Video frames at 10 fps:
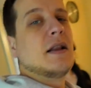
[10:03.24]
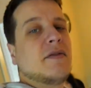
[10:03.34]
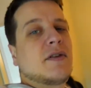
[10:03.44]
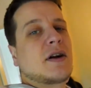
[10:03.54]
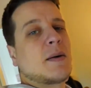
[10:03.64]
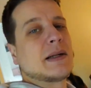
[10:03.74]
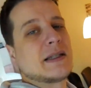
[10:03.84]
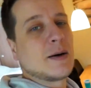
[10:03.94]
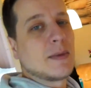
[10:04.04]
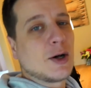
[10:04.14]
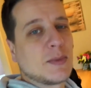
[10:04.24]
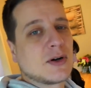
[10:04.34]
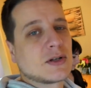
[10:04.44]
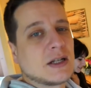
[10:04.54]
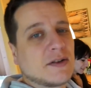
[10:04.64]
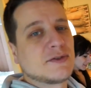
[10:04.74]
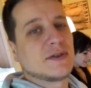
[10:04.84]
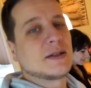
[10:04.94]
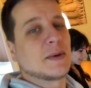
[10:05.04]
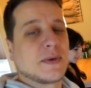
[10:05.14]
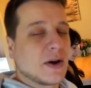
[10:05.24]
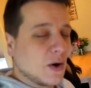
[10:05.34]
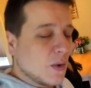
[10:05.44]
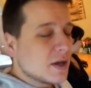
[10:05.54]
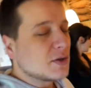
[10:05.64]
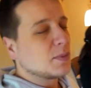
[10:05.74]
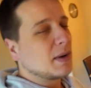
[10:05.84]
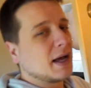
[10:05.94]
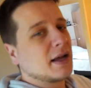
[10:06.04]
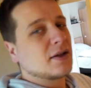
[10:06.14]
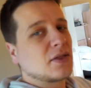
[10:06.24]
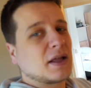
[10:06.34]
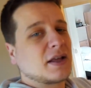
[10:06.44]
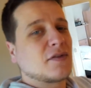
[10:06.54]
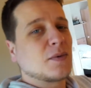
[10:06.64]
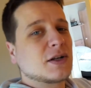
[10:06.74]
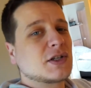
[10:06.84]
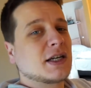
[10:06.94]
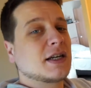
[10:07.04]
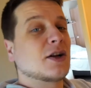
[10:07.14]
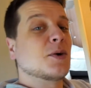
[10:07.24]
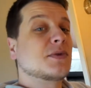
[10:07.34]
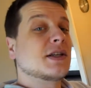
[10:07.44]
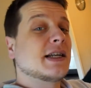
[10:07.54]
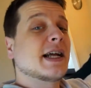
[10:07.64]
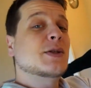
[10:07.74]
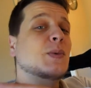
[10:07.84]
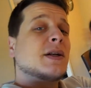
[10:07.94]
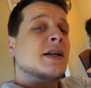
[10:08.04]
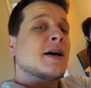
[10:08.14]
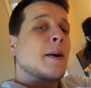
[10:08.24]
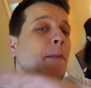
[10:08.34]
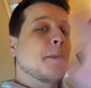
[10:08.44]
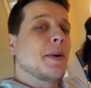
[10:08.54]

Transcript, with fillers: Leave a comment down below because I love to read them and we always reply. Thank you for watching and I hope to see you next one. Bye.